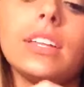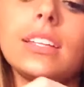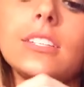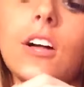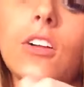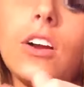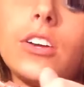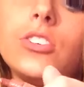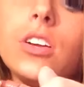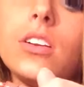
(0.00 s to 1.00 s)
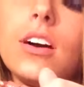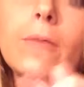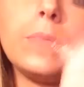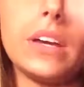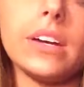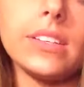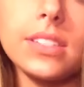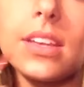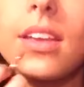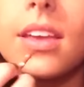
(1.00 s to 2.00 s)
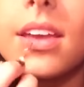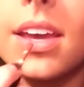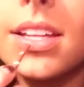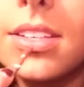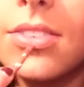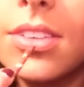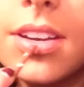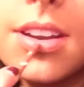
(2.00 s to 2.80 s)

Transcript: like this color. I already tried it on because it's like really